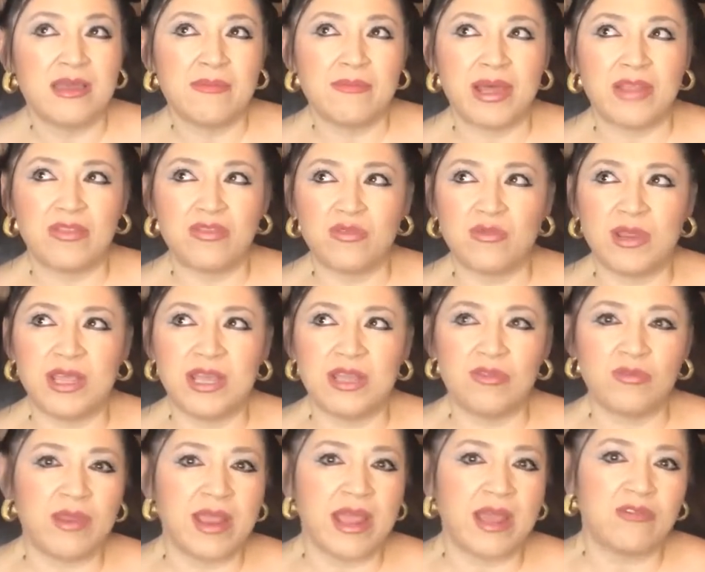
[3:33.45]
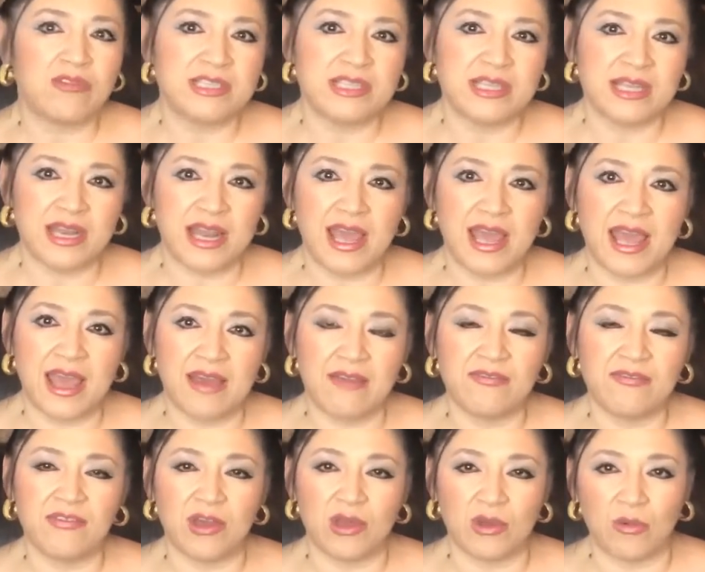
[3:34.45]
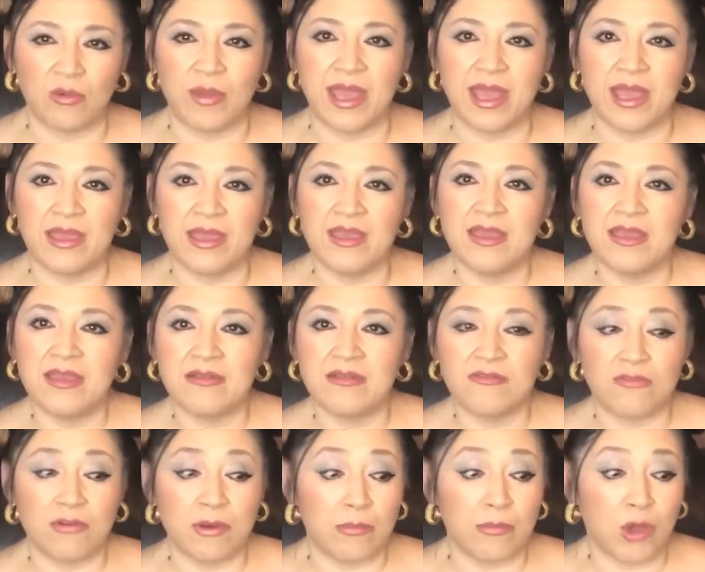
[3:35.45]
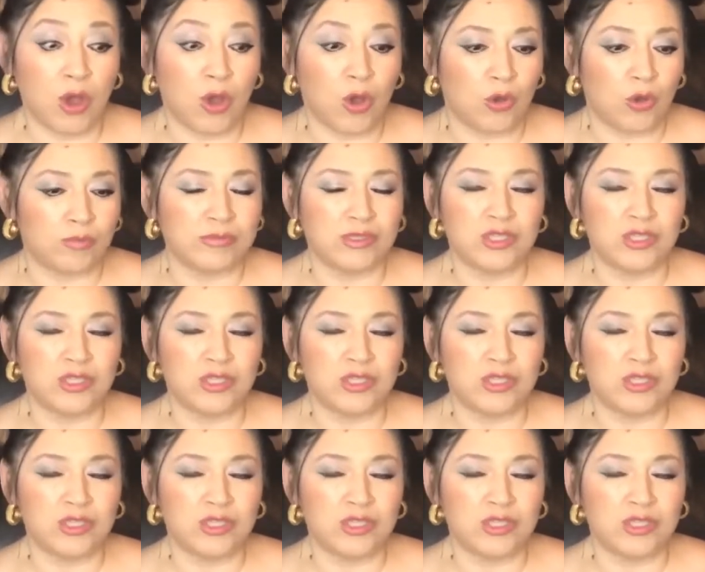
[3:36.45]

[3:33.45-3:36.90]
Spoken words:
about three hours and a half away from home.